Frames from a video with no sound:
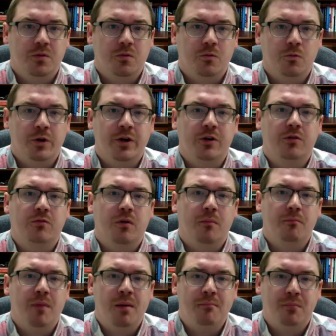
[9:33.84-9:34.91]
we are
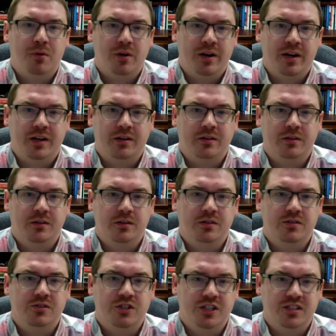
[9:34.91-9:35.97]
remembering
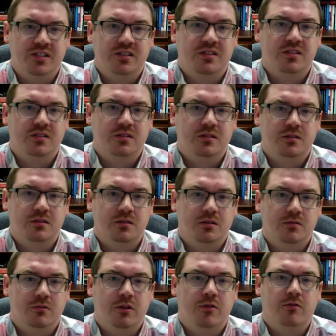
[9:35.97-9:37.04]
Jesus.
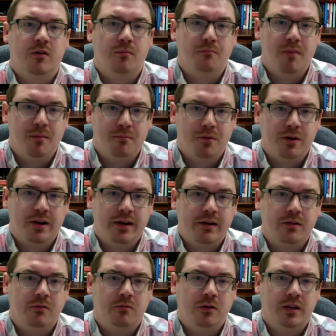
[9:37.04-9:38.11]
We are
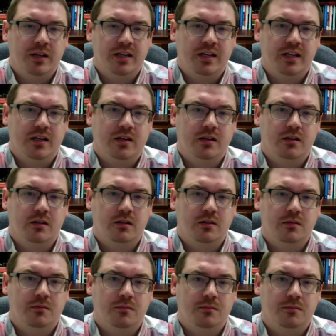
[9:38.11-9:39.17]
remembering what he did.
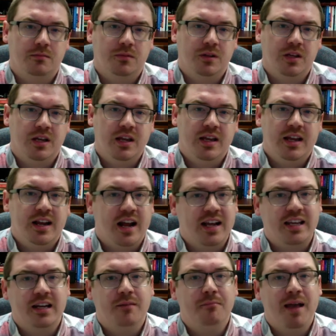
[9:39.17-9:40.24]
And I
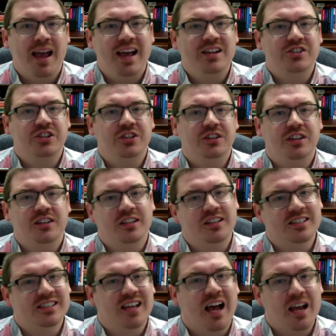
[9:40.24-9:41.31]
can imagine that the
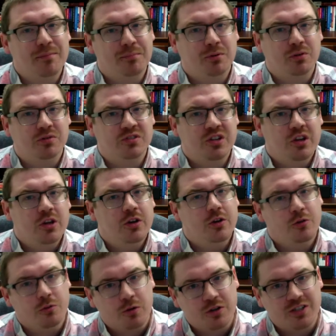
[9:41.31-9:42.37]
disciples
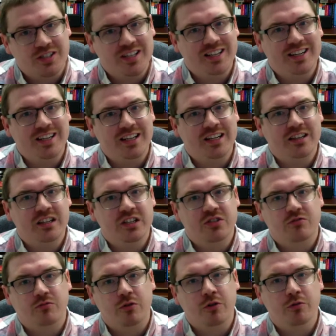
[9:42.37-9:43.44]
who were sitting in this
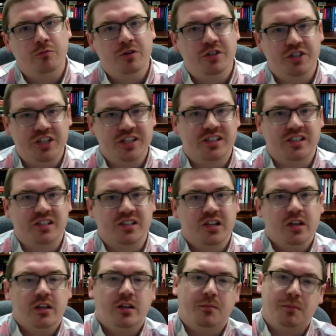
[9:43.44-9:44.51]
room with Jesus,
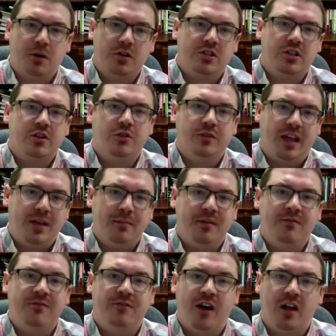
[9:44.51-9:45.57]
the person who they've
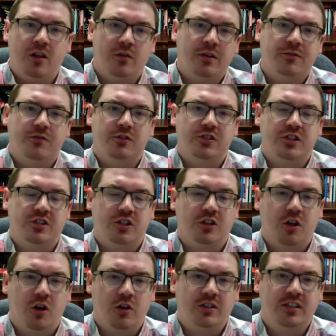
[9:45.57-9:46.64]
been following for such a
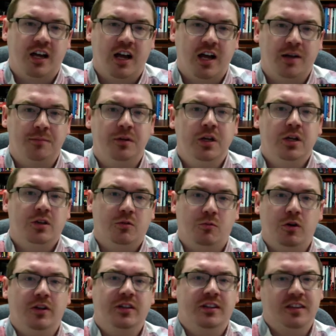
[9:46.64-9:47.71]
long time, the
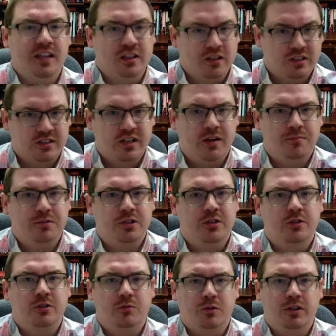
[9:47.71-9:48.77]
one that they looked up
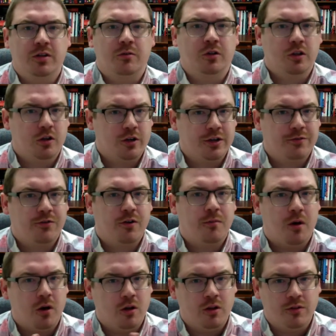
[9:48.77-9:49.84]
to, the one they were learning from,
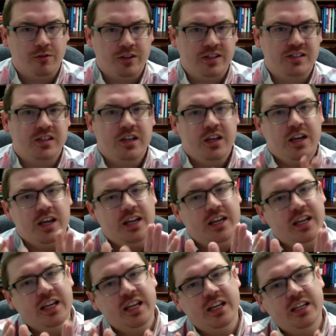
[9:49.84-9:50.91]
all of this, and
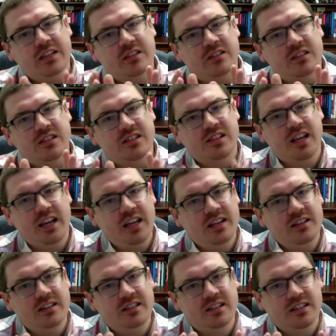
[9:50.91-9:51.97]
he
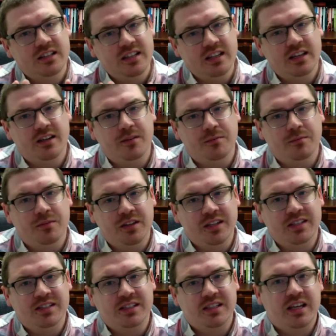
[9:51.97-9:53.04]
said to them
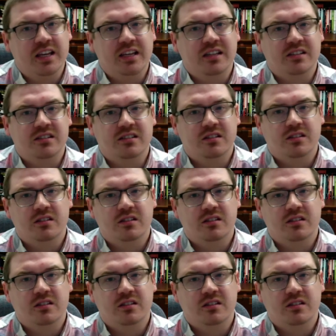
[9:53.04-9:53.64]
these things.